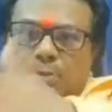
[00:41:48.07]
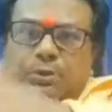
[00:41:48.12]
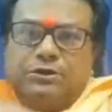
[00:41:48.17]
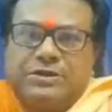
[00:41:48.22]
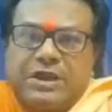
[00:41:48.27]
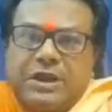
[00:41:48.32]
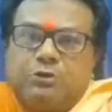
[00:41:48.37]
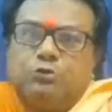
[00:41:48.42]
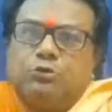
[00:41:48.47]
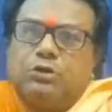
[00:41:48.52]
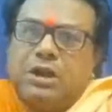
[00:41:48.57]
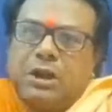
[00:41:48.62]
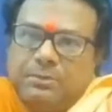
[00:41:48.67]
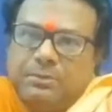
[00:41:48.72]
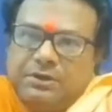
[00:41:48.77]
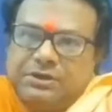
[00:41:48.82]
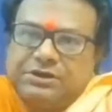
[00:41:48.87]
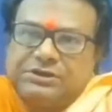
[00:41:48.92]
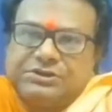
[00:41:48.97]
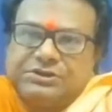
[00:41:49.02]
Thakur
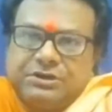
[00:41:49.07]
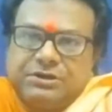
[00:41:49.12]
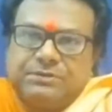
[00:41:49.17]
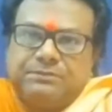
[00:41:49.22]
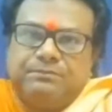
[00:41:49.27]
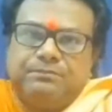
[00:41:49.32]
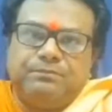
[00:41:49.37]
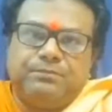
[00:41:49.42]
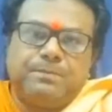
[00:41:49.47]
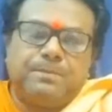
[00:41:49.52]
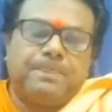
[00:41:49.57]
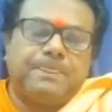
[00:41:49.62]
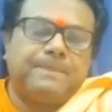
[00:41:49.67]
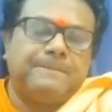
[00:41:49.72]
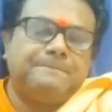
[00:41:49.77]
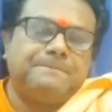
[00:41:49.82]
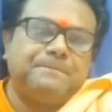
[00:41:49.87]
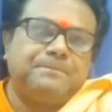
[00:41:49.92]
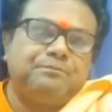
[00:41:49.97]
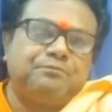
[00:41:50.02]
Ramakrishna.
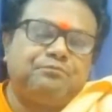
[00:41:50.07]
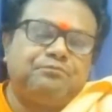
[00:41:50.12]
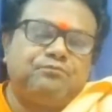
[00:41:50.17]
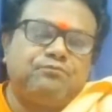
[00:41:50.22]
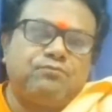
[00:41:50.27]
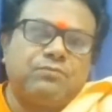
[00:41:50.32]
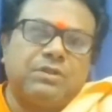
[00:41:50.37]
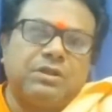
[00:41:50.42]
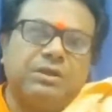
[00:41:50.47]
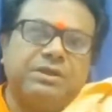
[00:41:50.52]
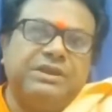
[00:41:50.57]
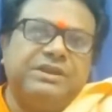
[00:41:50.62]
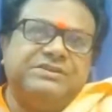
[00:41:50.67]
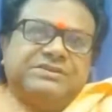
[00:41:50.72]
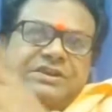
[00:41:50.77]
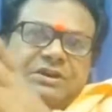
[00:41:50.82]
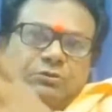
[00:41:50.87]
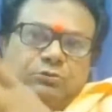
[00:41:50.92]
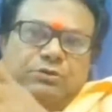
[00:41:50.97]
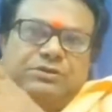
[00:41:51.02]

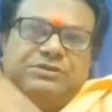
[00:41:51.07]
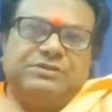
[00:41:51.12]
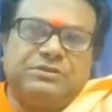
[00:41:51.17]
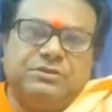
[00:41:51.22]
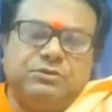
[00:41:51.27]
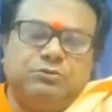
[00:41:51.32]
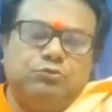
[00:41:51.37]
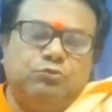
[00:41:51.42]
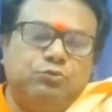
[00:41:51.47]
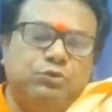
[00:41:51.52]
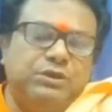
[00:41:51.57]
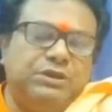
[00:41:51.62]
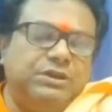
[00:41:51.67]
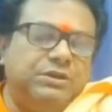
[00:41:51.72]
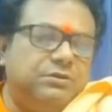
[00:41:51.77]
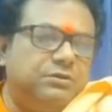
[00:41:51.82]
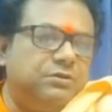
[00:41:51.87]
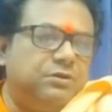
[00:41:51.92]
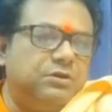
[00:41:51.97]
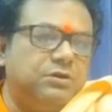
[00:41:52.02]
Yesterday we
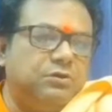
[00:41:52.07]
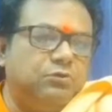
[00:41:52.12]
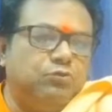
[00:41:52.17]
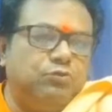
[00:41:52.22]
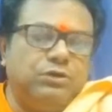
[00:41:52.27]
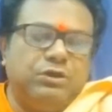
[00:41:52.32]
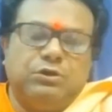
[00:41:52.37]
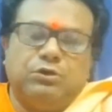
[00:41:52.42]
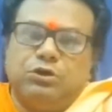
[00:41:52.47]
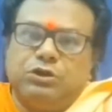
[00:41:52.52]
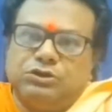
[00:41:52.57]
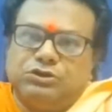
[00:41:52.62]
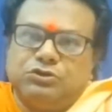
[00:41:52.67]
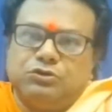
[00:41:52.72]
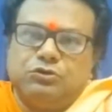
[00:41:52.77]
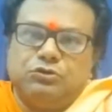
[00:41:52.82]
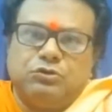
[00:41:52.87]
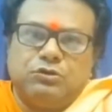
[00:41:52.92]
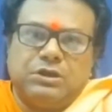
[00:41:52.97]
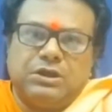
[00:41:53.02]
also
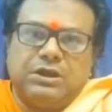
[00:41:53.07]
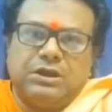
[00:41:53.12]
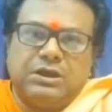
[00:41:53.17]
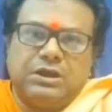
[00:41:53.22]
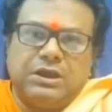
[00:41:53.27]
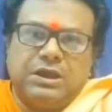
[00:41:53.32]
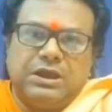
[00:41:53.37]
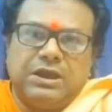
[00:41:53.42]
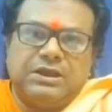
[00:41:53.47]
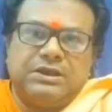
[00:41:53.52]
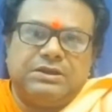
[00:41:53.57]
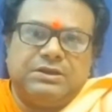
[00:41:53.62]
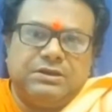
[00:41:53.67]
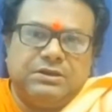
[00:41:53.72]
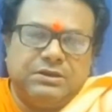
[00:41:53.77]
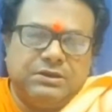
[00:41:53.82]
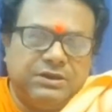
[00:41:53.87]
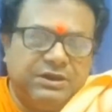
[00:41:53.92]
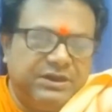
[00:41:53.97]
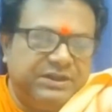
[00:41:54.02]
had
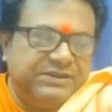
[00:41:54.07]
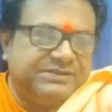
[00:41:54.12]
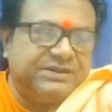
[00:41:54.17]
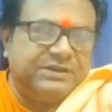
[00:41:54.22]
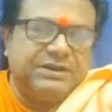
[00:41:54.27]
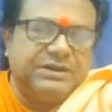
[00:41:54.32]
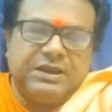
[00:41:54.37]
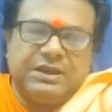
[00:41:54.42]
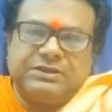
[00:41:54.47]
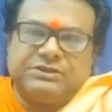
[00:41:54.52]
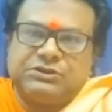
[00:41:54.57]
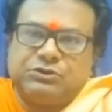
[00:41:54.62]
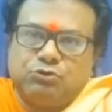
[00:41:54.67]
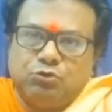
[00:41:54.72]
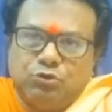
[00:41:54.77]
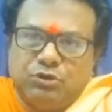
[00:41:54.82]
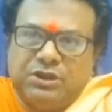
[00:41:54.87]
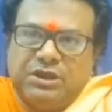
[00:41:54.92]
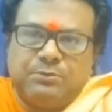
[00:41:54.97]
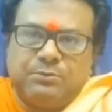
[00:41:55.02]
listened a
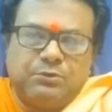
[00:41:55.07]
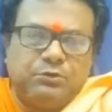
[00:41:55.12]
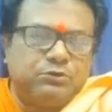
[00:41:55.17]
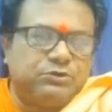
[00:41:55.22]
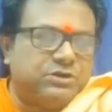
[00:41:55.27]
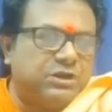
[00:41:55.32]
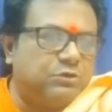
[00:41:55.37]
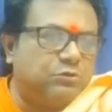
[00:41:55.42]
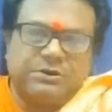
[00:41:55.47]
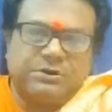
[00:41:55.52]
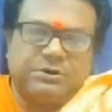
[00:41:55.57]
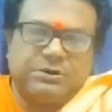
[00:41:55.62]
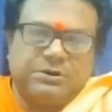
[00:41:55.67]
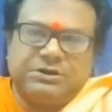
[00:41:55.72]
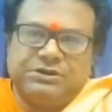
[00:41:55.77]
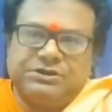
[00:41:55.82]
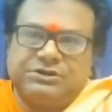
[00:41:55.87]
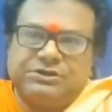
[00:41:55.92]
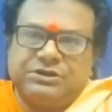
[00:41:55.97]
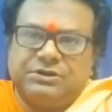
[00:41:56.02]
story about Thakur
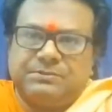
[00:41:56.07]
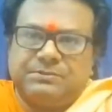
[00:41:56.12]
Ramakrishna.